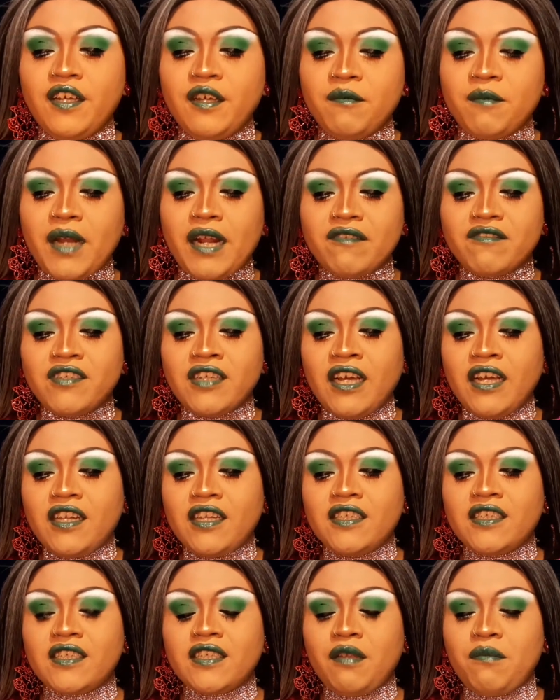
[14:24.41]
But after
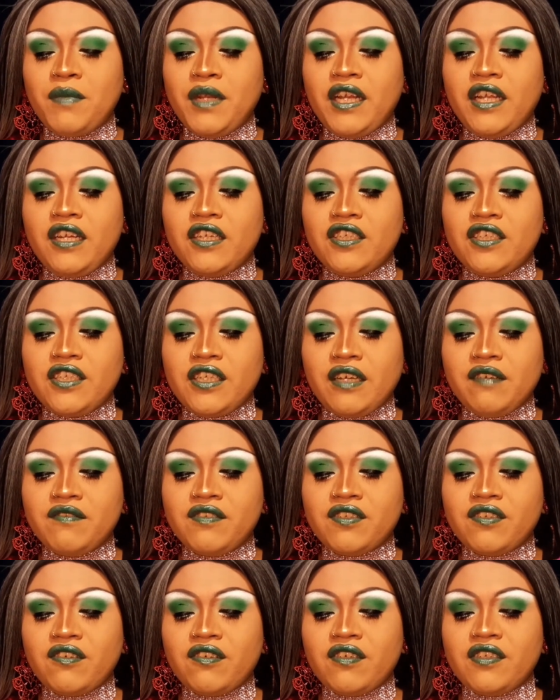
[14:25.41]
Natalie's eliminated, she
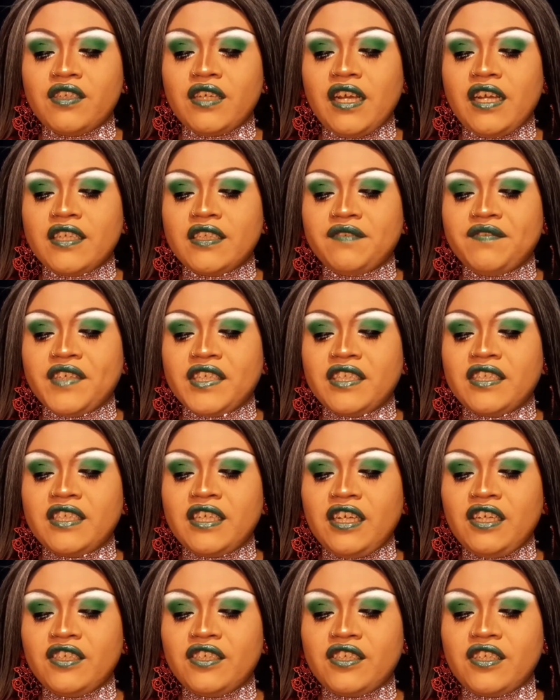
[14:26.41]
gives her to Edge of
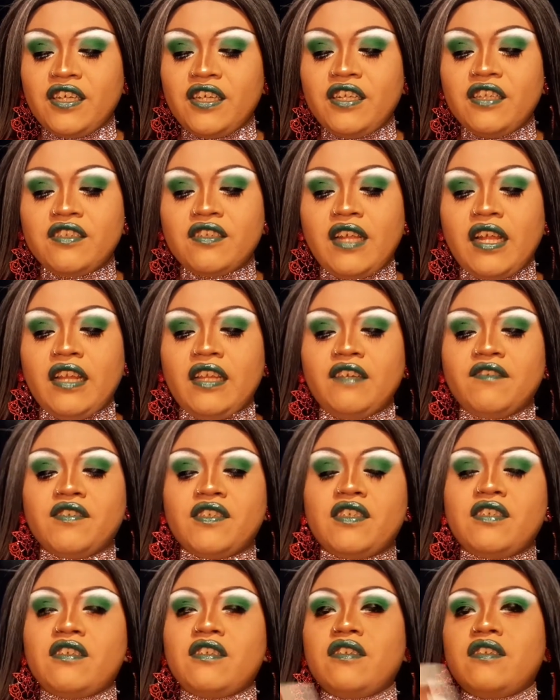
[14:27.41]
Extinction, so that leaves
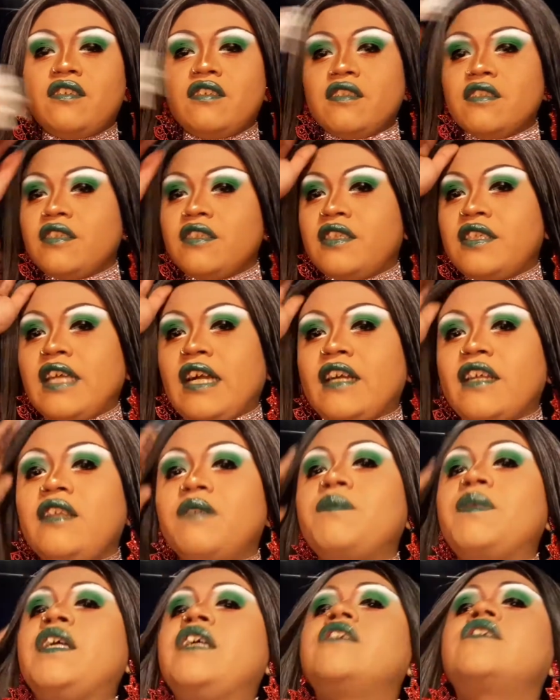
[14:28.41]
to the second
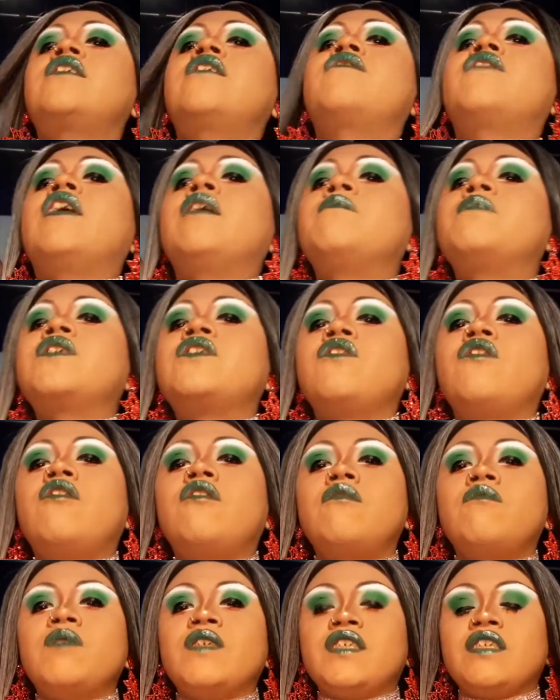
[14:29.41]
elimination of the
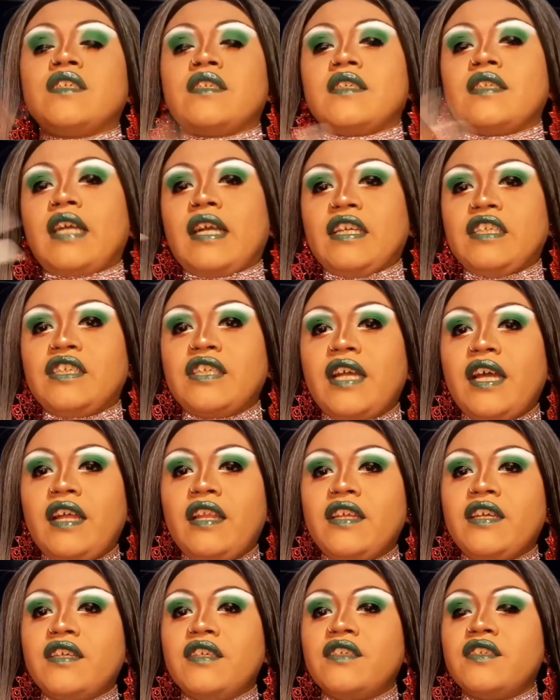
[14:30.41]
episode, which is the second
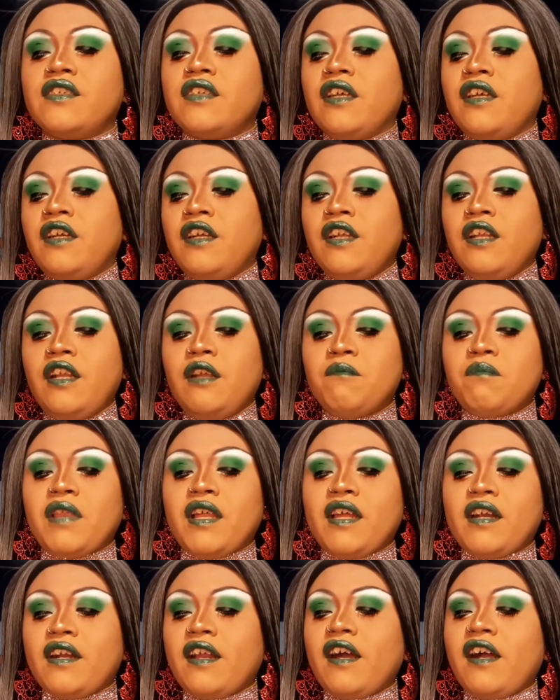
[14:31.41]
challenge.
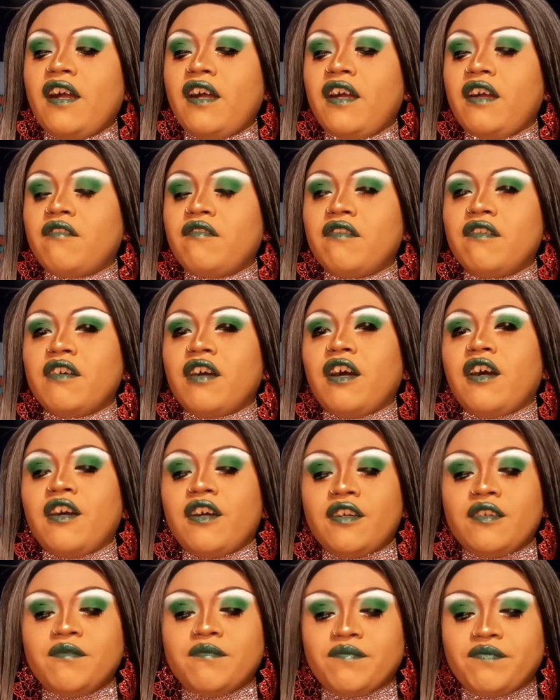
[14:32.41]
Blah, blah,
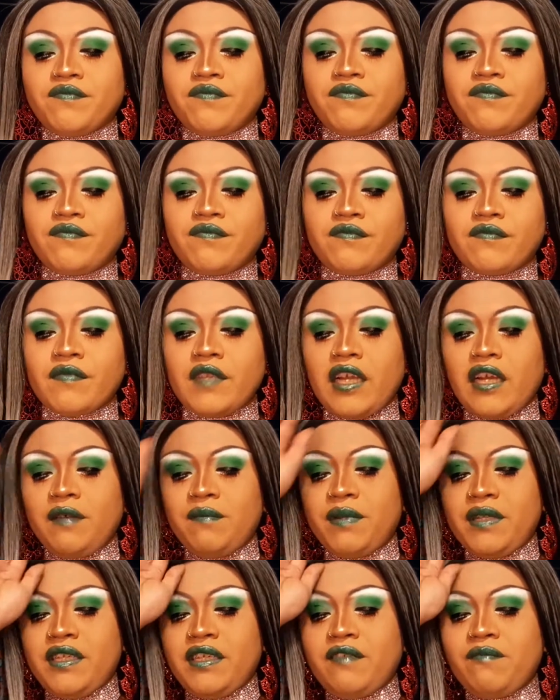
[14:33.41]
blah. I
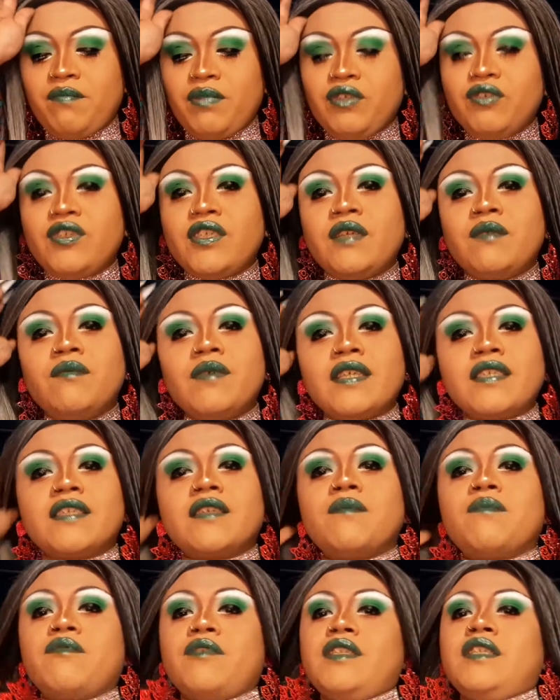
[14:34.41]
believe Blue Team ends
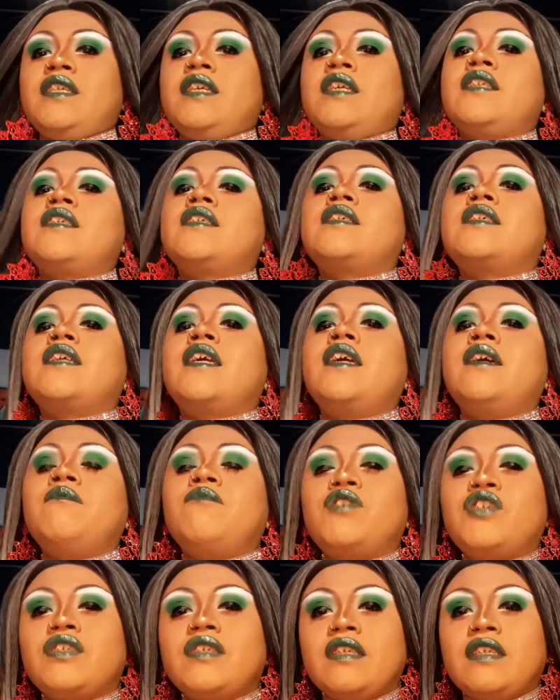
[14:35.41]
up winning this time,
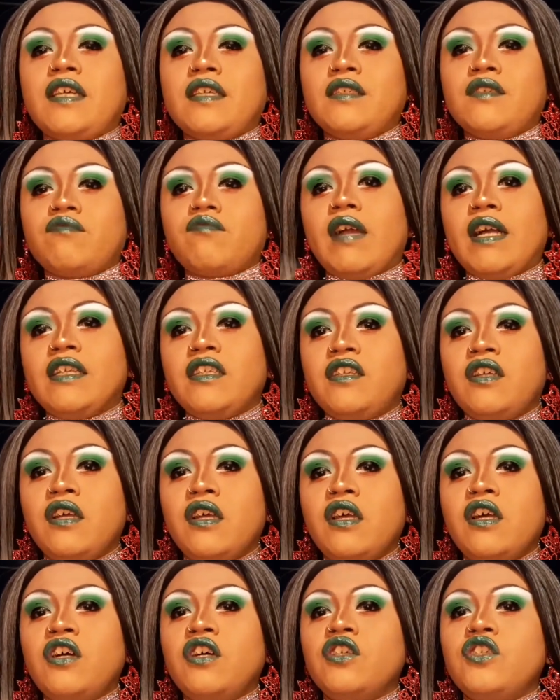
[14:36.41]
which sends Red
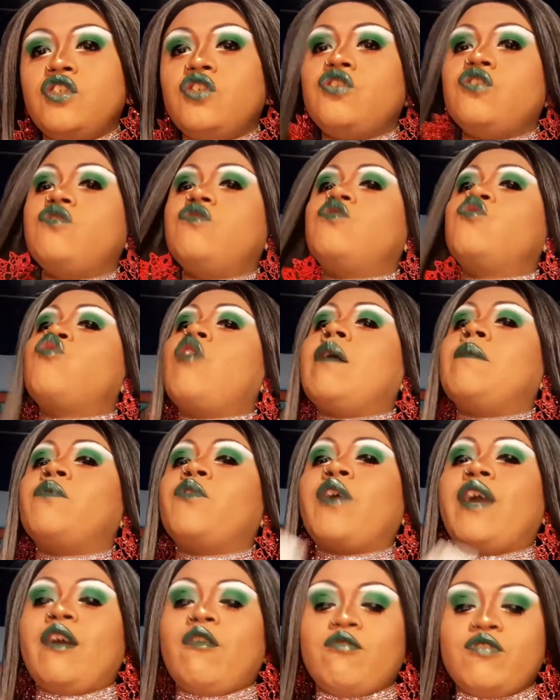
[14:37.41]
to Tribal
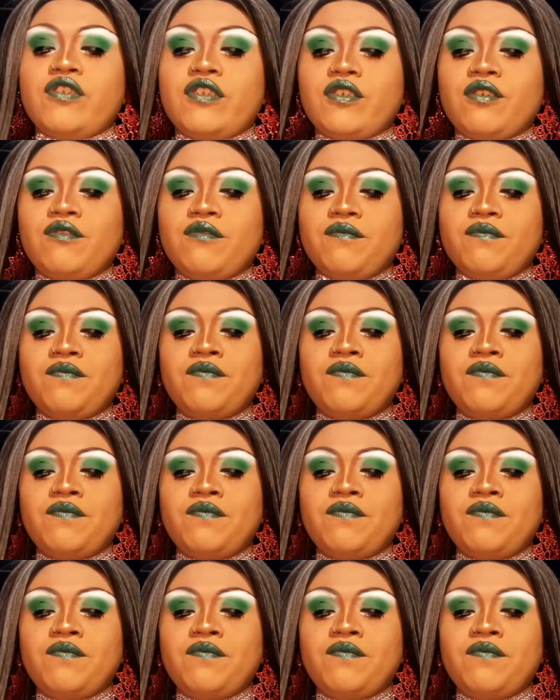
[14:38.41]
Council.